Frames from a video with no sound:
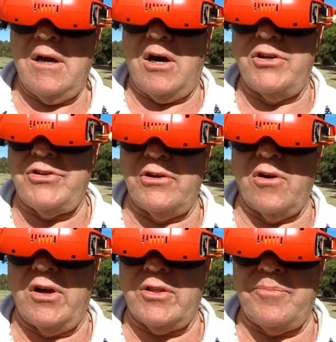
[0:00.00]
I do
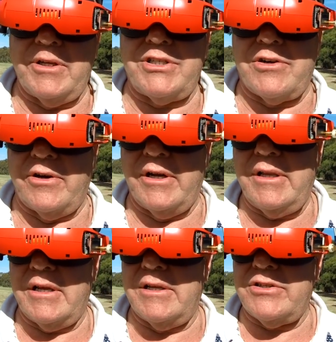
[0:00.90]
like the big
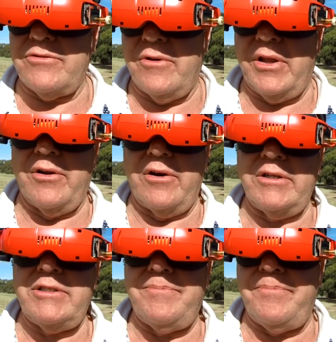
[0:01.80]
screen, that is really
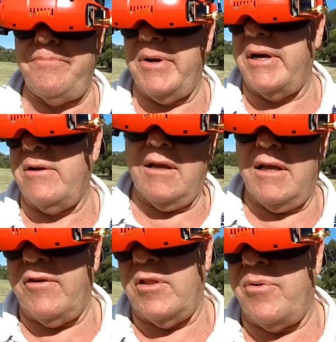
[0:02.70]
nice,
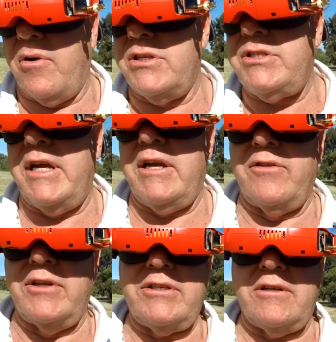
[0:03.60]
but giving the price tag
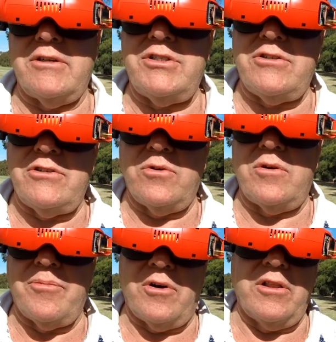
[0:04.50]
on this, I still
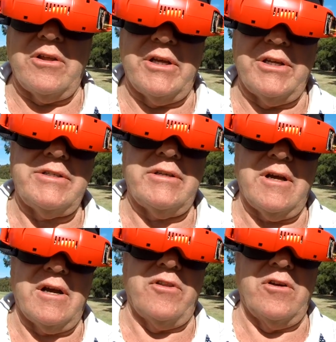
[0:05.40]
wouldn't buy these
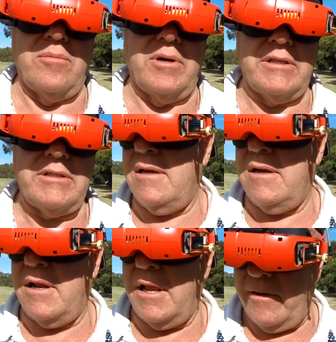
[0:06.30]
over the Always.
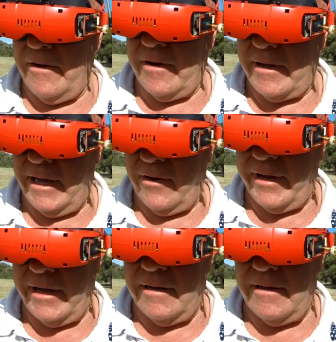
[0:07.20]
Hello, I've got colour
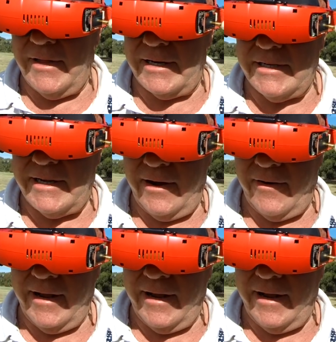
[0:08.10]
again. Oh, that's Kerry.